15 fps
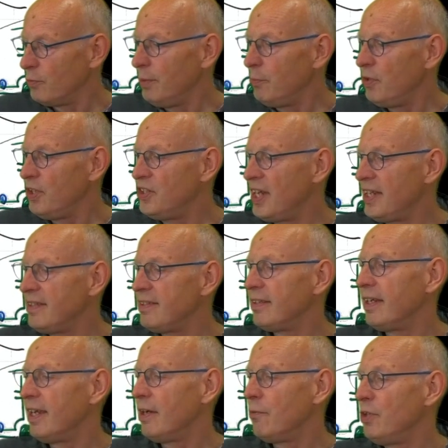we present.
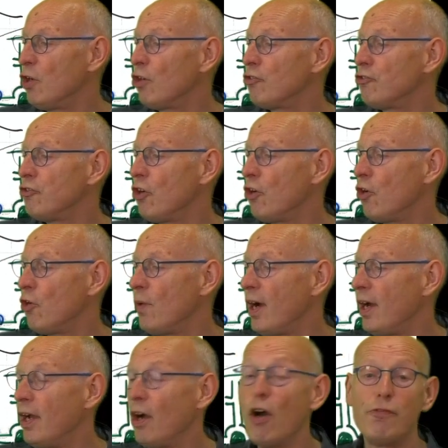We also
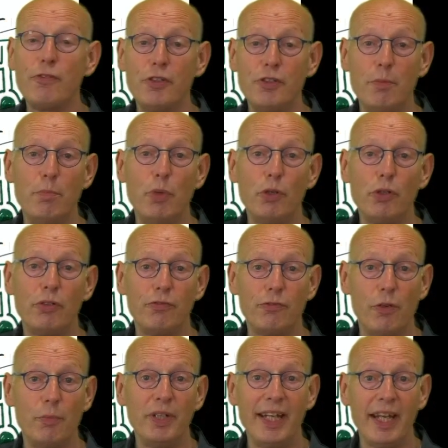offer the book
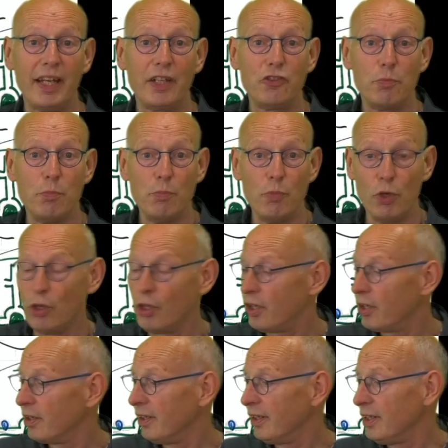from Gerrit Muller.
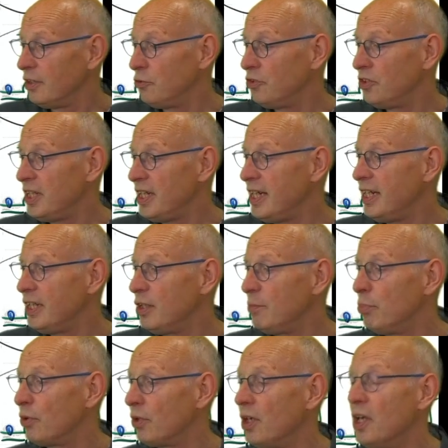You see here the
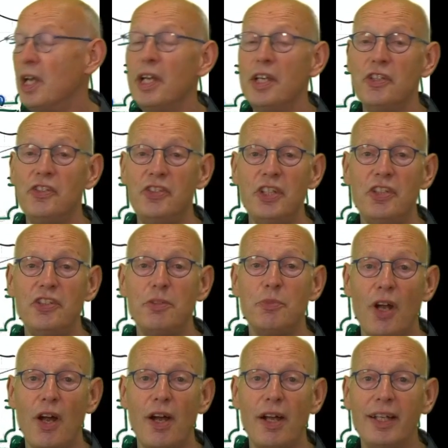book Systems
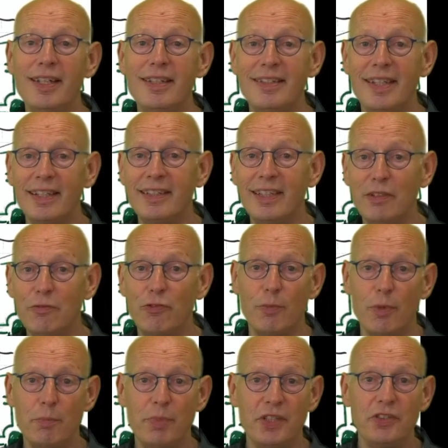Architecting
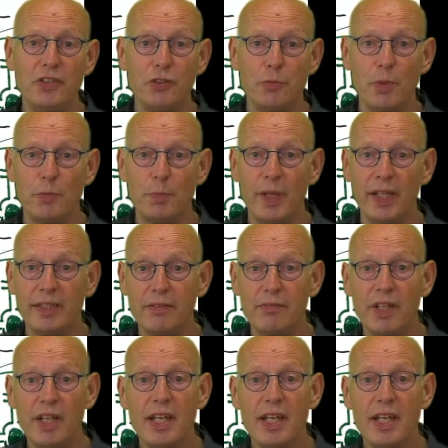from a Business Perspective